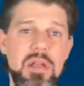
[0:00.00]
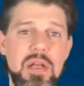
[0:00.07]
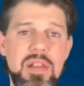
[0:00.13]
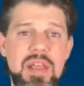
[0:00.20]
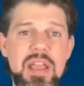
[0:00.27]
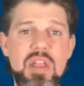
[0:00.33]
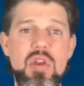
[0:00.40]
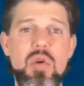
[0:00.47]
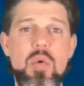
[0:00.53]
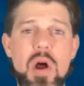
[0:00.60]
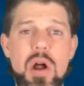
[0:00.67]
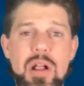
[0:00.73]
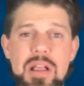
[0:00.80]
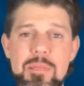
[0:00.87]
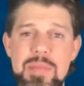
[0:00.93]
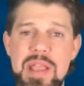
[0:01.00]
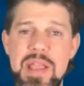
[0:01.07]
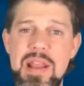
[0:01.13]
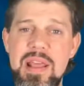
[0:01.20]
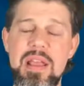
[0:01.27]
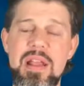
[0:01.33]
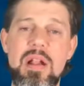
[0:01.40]
that you are
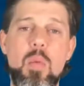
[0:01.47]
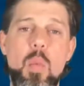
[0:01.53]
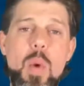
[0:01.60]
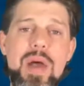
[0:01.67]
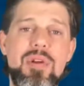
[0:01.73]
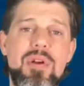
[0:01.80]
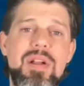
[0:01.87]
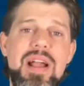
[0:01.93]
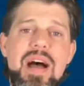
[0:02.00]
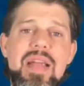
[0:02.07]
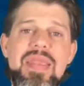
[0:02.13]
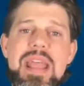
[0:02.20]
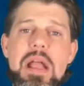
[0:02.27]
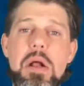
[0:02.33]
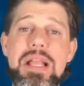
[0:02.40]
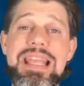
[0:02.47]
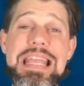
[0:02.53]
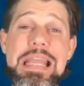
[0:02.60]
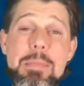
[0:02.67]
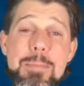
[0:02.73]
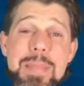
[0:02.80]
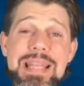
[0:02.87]
competing in on whether or not they are
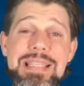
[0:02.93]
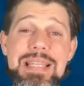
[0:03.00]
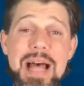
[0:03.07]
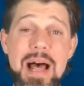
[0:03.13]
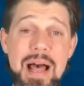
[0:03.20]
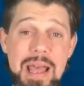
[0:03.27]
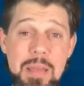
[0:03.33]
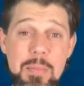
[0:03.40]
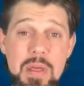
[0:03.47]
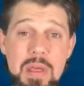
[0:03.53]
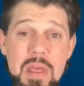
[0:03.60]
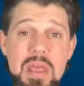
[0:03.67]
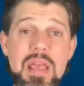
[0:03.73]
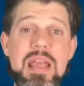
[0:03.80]
keeping time